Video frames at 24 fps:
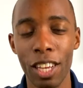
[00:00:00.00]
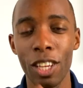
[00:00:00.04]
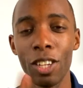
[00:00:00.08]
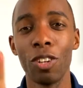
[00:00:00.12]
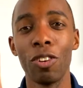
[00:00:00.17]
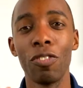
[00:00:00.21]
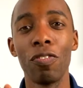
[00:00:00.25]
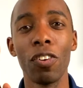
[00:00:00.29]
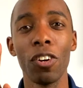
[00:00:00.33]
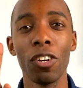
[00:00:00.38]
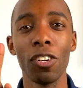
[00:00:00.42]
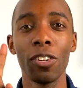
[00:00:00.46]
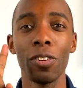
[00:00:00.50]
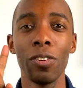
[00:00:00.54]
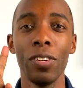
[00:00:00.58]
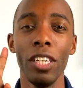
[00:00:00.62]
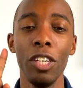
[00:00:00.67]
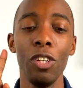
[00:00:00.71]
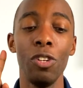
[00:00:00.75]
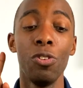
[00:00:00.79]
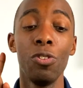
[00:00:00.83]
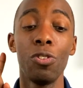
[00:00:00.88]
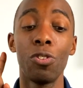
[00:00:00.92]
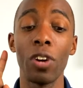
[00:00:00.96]
So first they'll
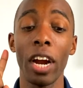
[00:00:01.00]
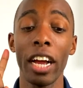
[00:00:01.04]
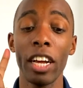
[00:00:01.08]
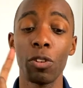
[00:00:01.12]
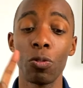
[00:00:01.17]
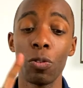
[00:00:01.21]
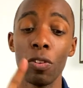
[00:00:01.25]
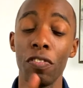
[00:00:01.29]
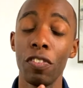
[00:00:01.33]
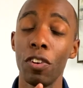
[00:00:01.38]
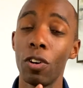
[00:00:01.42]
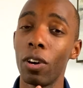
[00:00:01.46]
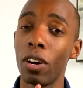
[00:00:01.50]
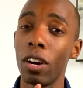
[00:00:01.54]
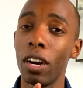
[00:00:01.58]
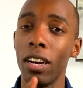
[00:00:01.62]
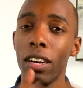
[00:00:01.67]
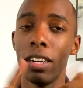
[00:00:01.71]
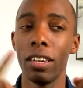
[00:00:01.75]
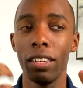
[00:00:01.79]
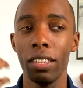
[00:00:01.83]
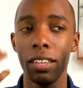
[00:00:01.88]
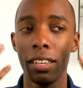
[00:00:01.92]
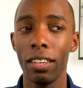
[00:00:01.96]
teach you strikes with
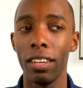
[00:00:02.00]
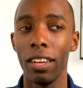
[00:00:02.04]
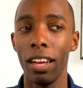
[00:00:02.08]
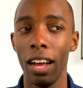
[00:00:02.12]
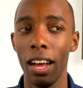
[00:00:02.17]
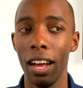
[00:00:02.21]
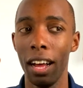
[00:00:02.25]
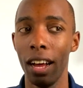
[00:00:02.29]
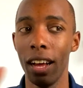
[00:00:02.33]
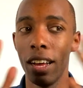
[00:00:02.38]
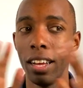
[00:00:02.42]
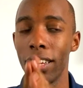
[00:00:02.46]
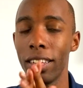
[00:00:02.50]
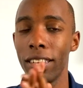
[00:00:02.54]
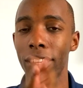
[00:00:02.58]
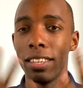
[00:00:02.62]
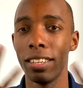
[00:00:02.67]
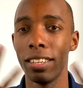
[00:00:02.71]
your uh,